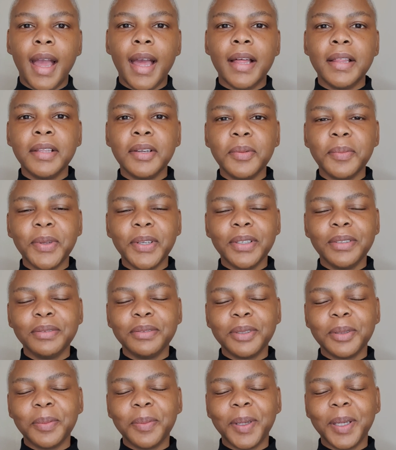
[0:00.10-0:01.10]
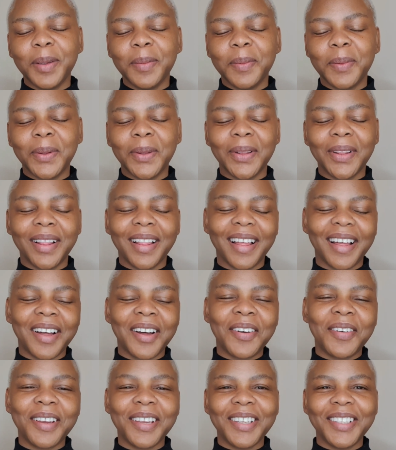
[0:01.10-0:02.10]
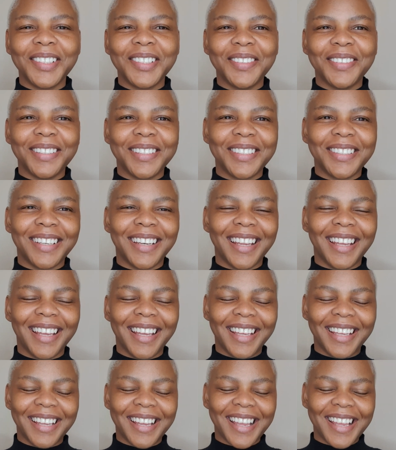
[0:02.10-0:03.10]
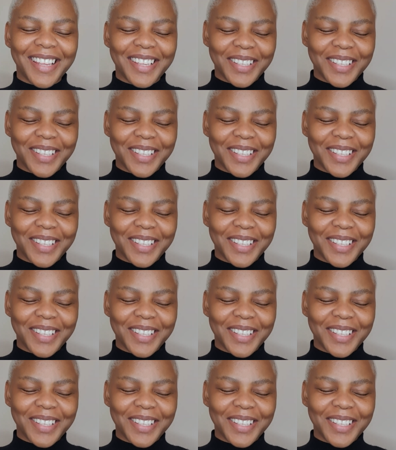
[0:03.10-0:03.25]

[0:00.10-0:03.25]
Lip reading: Hello beautiful people, how are you doing today?